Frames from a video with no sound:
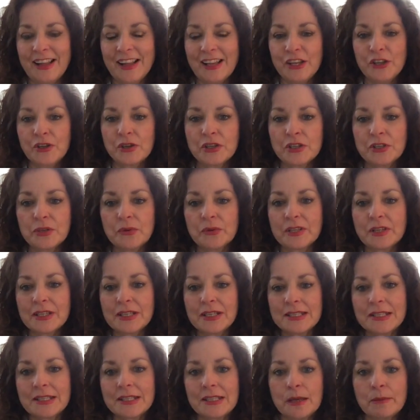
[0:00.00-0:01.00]
You can do it in a
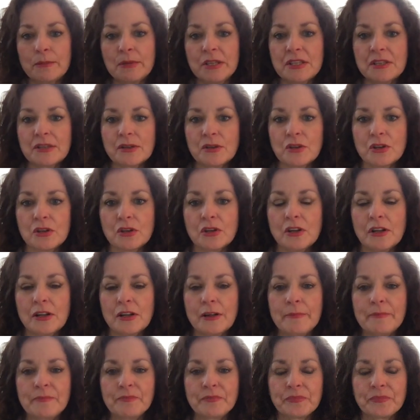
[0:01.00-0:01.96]
semicircle.